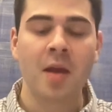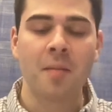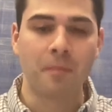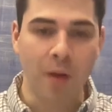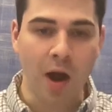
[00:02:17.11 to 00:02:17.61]

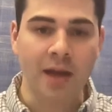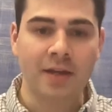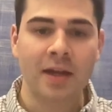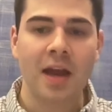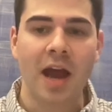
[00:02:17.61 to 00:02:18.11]

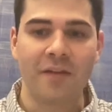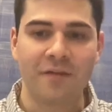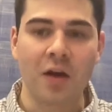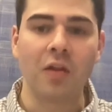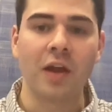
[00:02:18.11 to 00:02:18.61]
But I
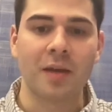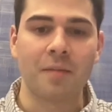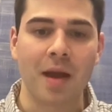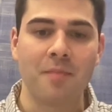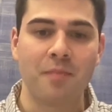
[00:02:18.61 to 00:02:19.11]
felt like
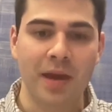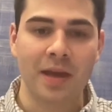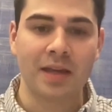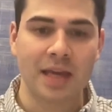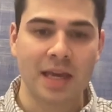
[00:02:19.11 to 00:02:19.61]
my
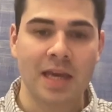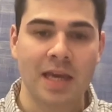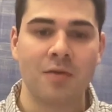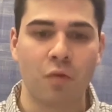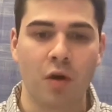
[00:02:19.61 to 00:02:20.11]
big
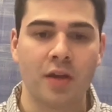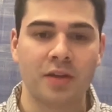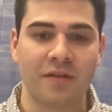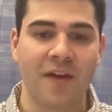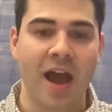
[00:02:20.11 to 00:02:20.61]
key
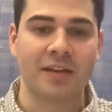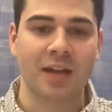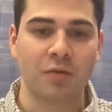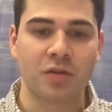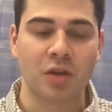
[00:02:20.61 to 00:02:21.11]
was the fact
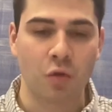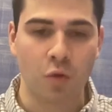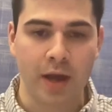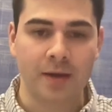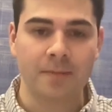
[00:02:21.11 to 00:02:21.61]
that it was so
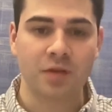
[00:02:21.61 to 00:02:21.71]
quick.